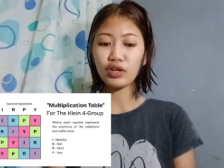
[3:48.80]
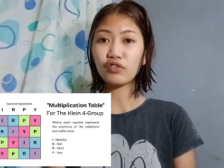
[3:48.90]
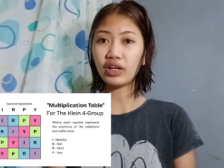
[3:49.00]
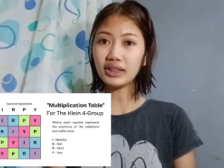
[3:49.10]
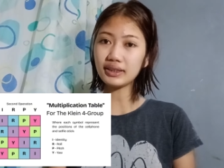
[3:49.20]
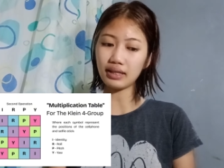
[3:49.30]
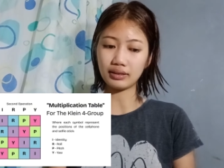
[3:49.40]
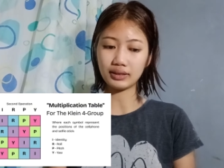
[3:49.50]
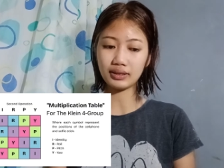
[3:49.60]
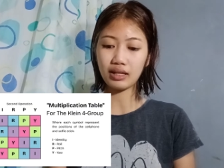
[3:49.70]
For
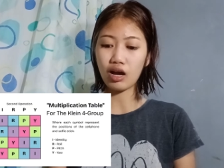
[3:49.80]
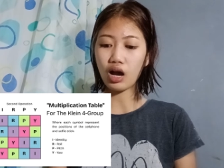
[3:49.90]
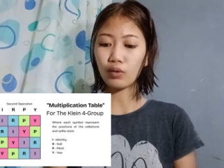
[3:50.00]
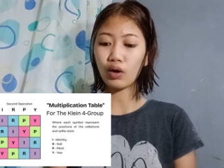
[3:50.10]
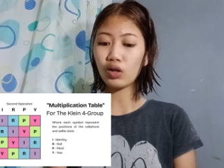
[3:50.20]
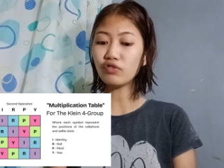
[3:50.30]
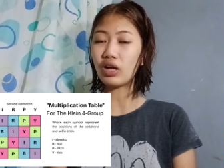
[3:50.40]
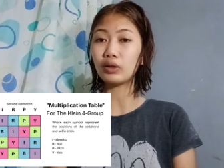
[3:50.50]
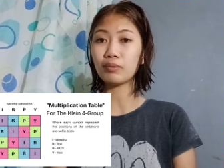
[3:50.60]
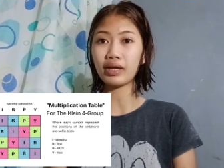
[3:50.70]
instance, a roll
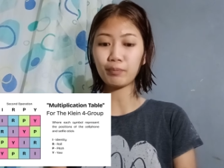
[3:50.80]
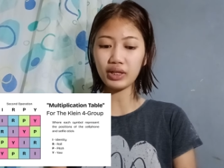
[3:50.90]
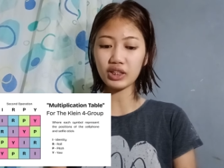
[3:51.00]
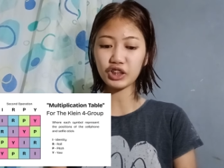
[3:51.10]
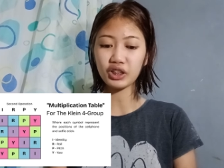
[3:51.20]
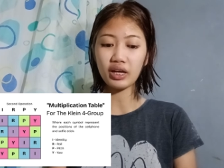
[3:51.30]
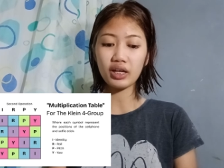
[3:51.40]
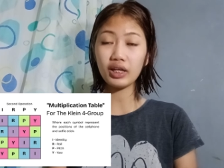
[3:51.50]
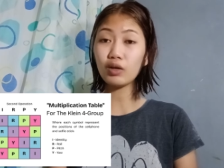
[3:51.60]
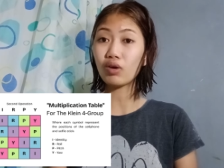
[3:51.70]
followed by a pitch
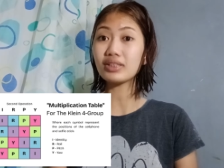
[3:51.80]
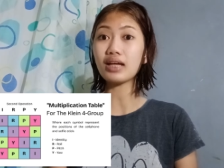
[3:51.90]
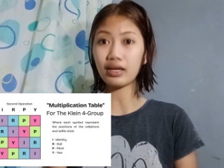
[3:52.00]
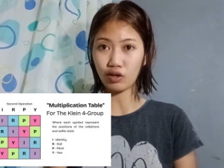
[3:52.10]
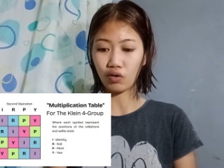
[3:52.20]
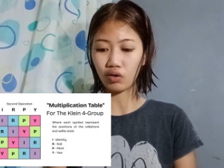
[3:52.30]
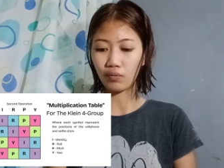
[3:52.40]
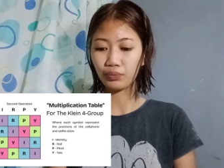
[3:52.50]
equals a yaw.